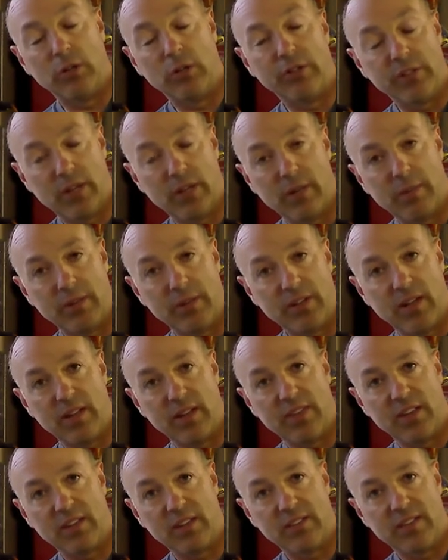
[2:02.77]
time to tie
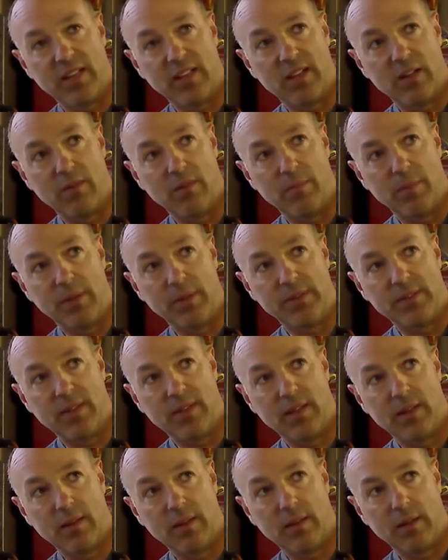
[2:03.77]
things down, but
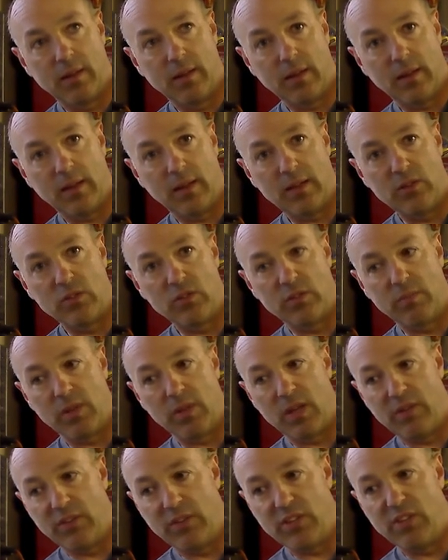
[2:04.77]
uh, I, I use them
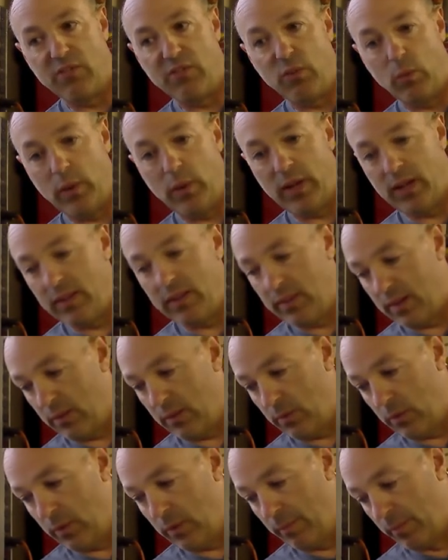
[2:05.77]
kind of a different way in that
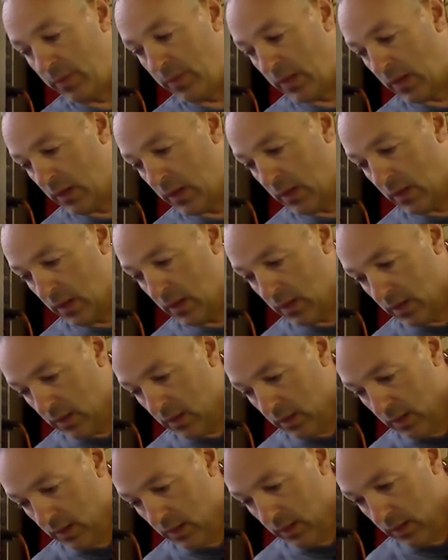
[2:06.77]
one.
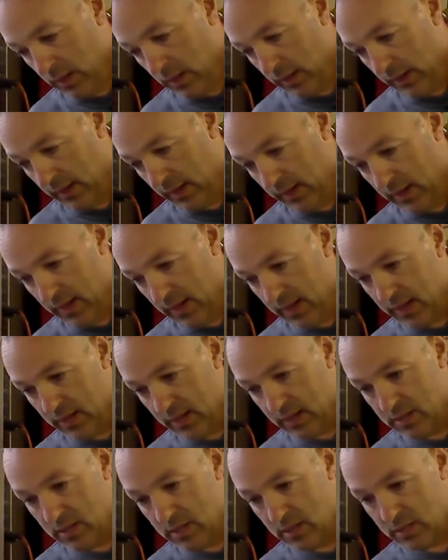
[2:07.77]
And I
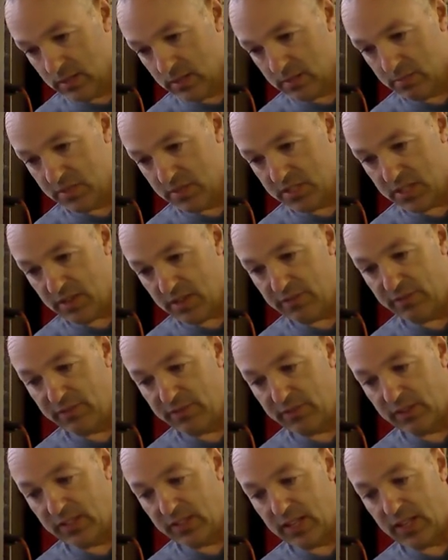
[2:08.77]
had some
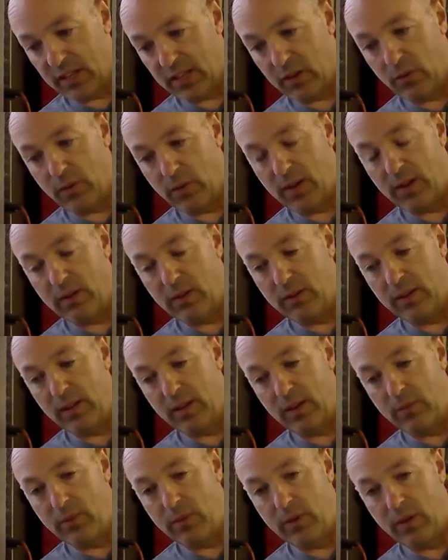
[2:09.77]
stuff kicking around, and
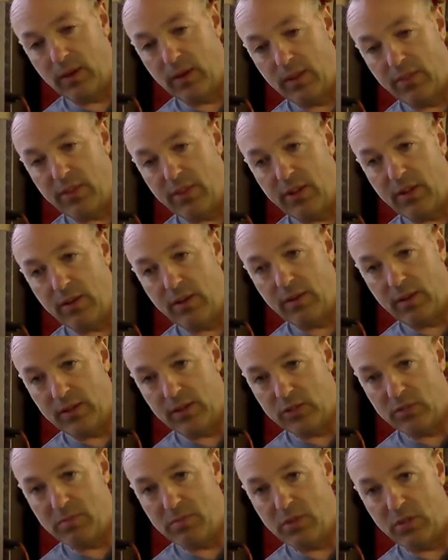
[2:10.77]
I want, I thought I
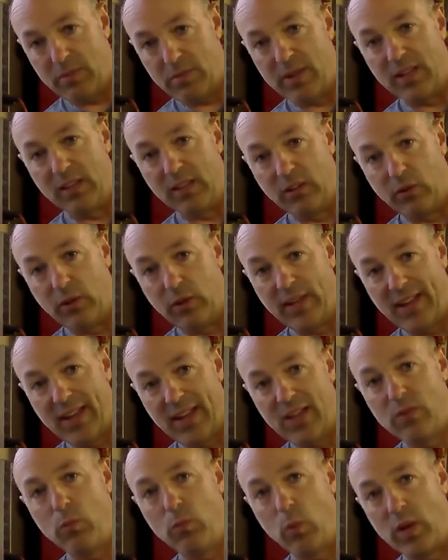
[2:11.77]
should be able to make a little
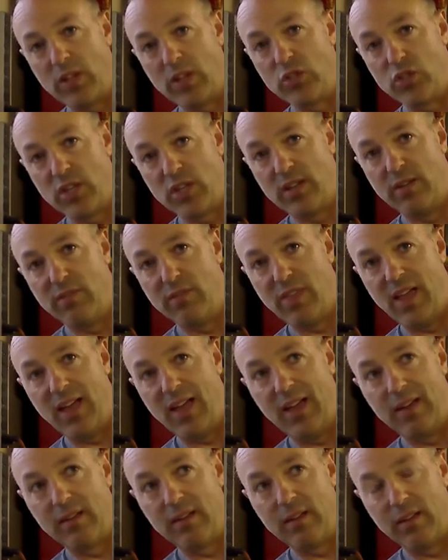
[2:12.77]
hand winch out of
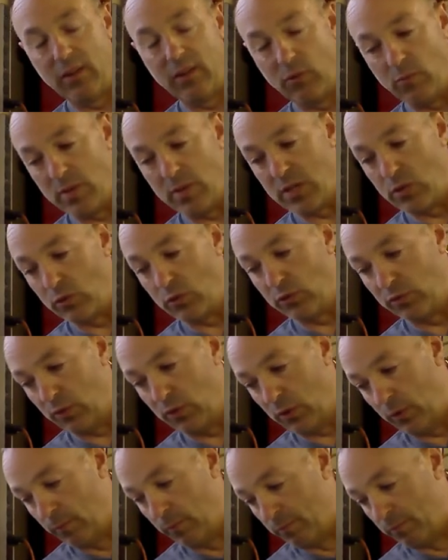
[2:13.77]
that. That would be useful.